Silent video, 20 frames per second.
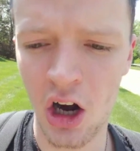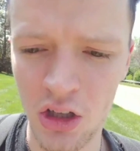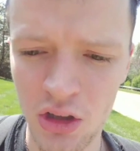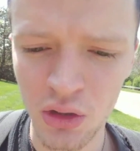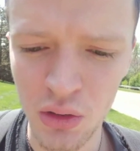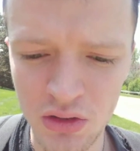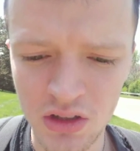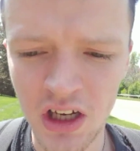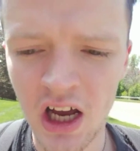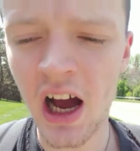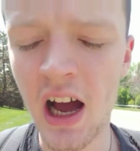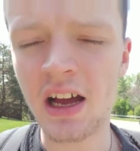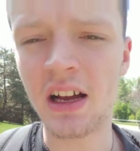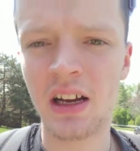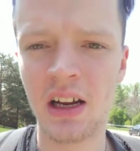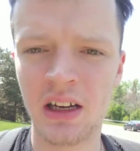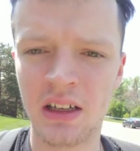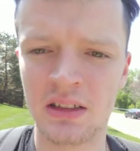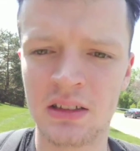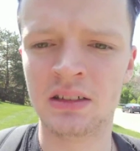loose cut,
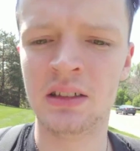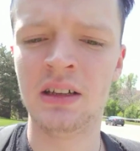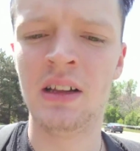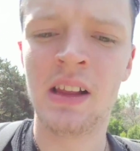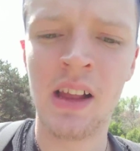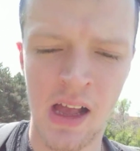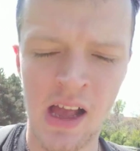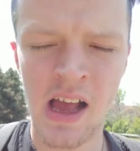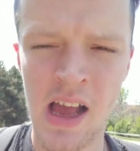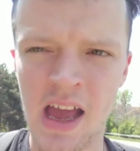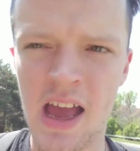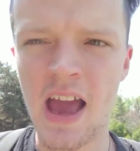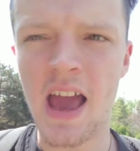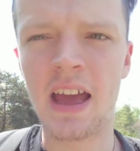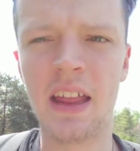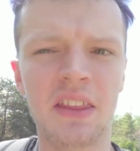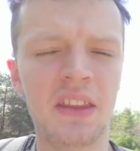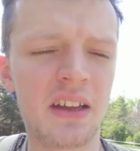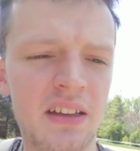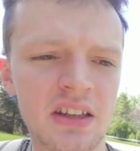
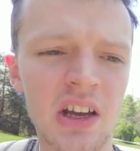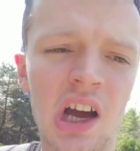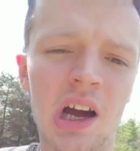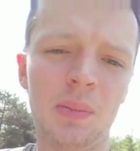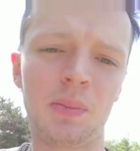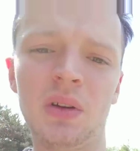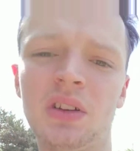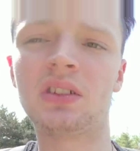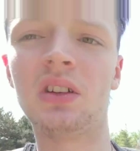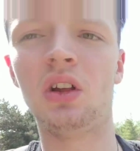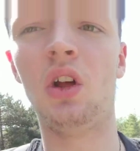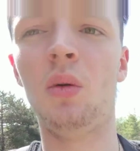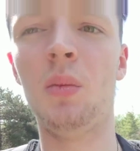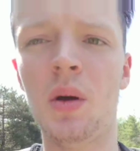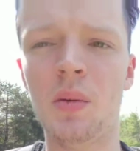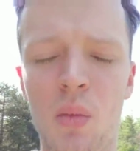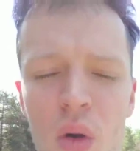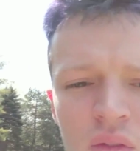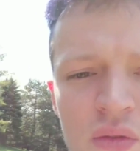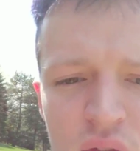and the top is a little
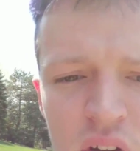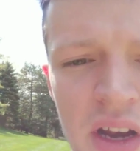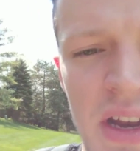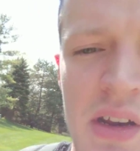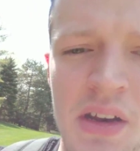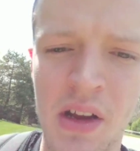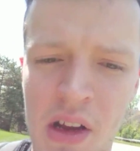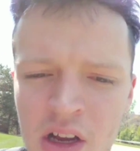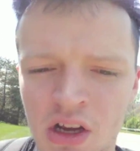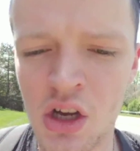bit more fitted.